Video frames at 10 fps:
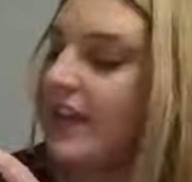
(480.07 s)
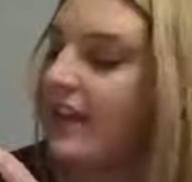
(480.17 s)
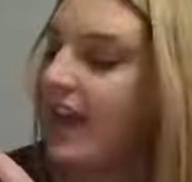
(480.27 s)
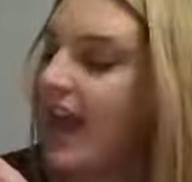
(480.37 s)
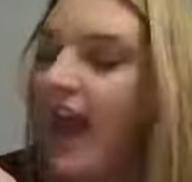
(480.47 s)
end
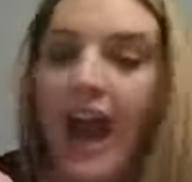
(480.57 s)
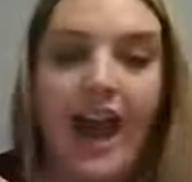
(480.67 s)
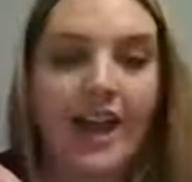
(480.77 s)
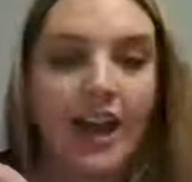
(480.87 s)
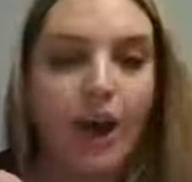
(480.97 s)
like
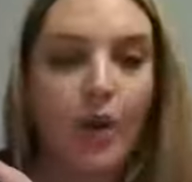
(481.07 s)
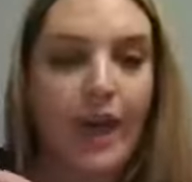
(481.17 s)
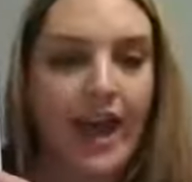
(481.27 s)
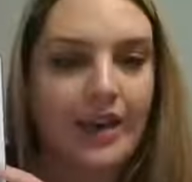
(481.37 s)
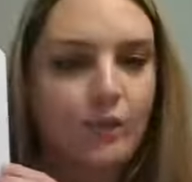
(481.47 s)

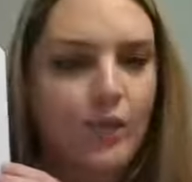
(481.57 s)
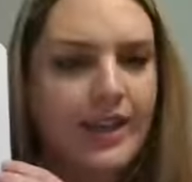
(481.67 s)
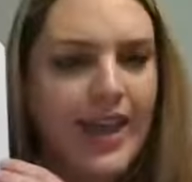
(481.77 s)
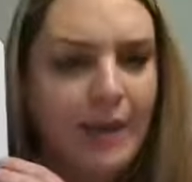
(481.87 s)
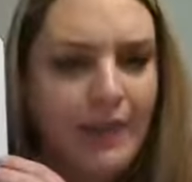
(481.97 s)
ION?
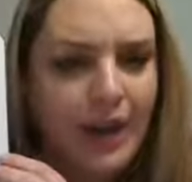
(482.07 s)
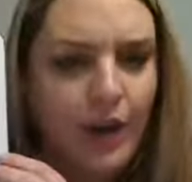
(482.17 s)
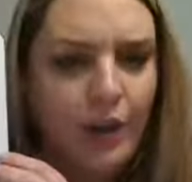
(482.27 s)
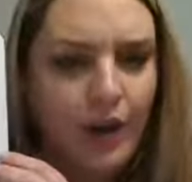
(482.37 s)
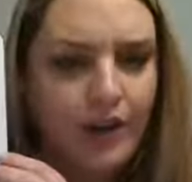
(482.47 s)
Would that make
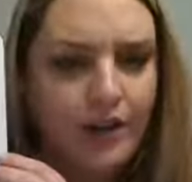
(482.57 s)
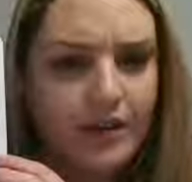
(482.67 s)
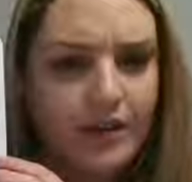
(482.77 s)
a word?